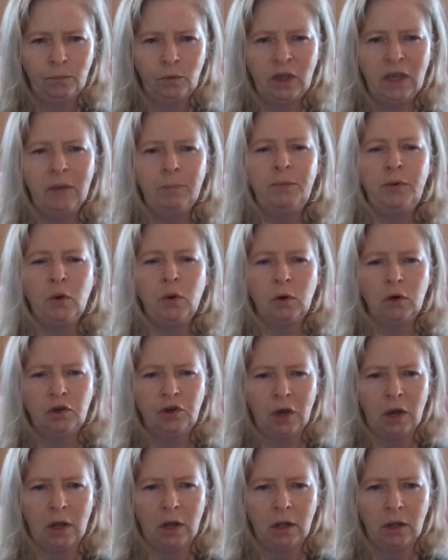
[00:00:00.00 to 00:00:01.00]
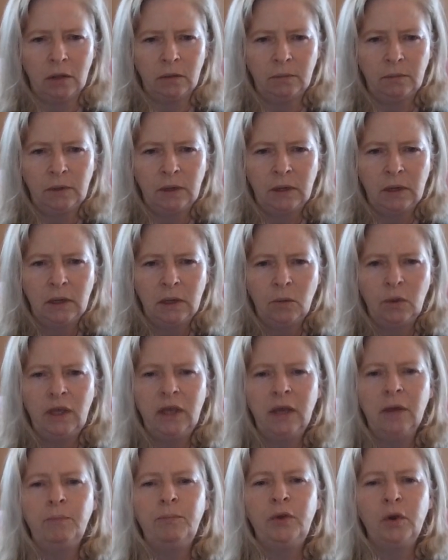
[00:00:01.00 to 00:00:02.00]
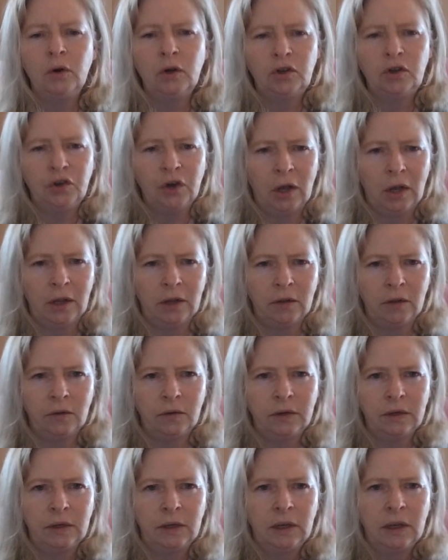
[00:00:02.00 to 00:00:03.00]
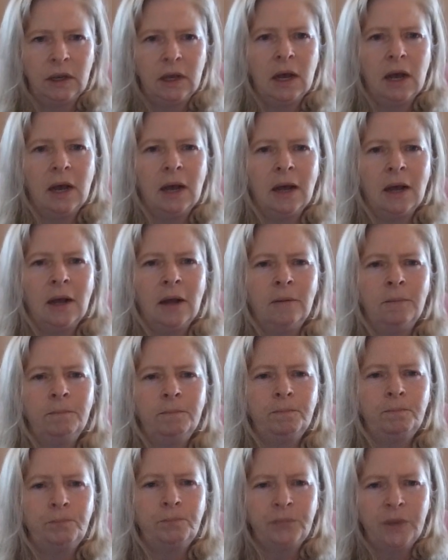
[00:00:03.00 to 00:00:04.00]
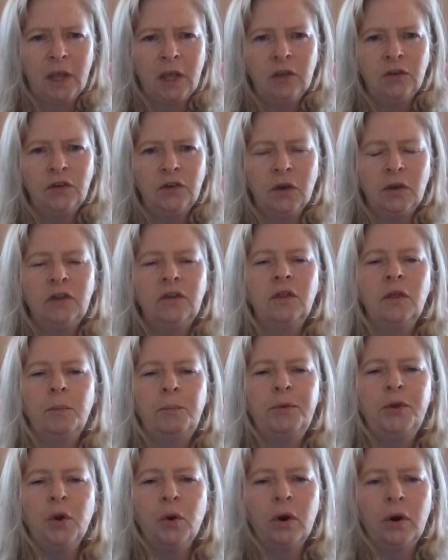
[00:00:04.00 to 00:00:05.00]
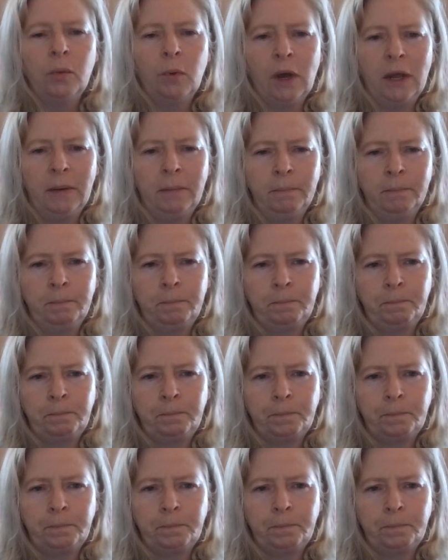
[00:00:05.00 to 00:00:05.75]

We get pure child. We get pure child. Um, so it's the pure one.